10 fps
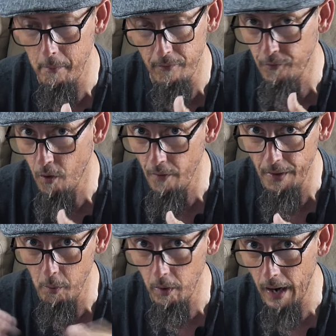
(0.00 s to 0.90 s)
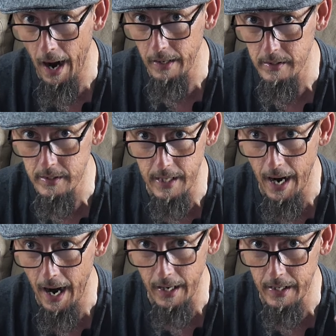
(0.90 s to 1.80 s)
Before they were out of
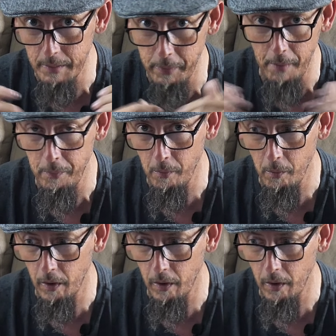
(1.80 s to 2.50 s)
stock and people